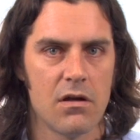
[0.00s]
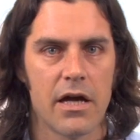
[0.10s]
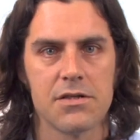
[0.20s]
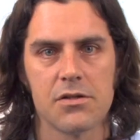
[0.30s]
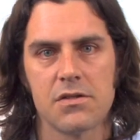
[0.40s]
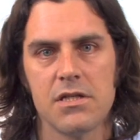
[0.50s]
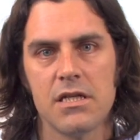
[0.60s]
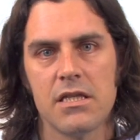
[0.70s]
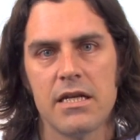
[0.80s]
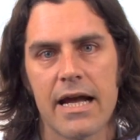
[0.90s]
As you'll see
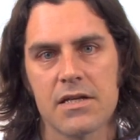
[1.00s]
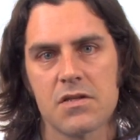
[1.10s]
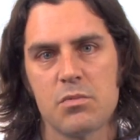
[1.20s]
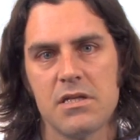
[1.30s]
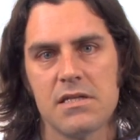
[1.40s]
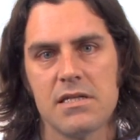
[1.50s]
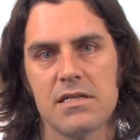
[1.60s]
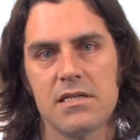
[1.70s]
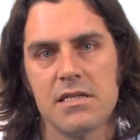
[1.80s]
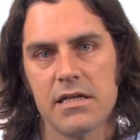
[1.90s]
in the next
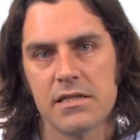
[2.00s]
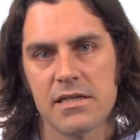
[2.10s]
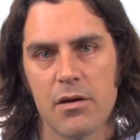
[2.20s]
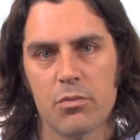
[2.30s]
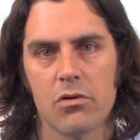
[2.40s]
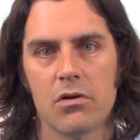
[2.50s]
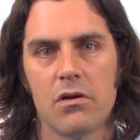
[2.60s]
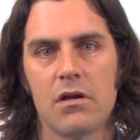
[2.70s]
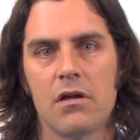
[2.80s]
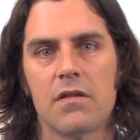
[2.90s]
PCC example,
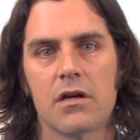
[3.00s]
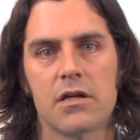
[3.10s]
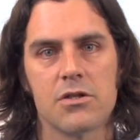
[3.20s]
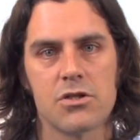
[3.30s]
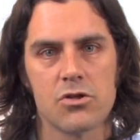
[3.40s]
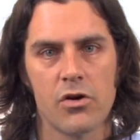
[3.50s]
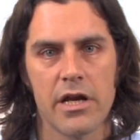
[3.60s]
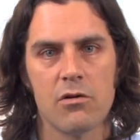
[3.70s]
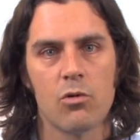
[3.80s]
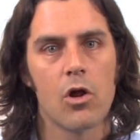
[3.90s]
the
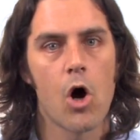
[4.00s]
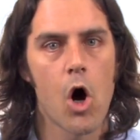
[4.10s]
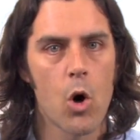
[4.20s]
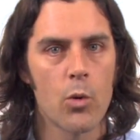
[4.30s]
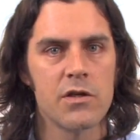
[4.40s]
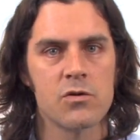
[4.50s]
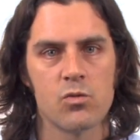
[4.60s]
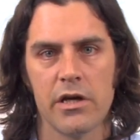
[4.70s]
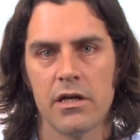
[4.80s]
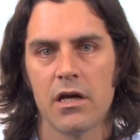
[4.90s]
constraint will always
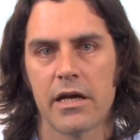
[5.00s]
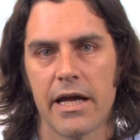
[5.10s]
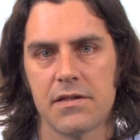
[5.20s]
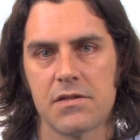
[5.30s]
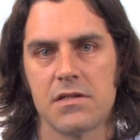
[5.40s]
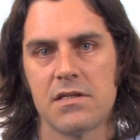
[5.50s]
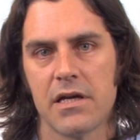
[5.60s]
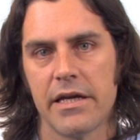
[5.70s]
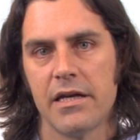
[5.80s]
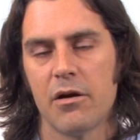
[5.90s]
win against
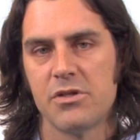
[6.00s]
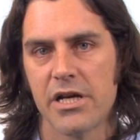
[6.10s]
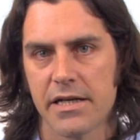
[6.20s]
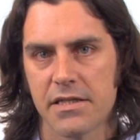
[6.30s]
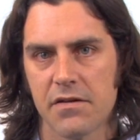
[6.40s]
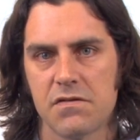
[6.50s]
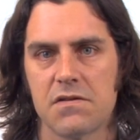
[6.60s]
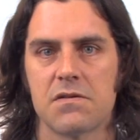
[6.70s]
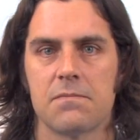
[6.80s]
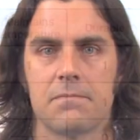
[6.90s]
design objectives.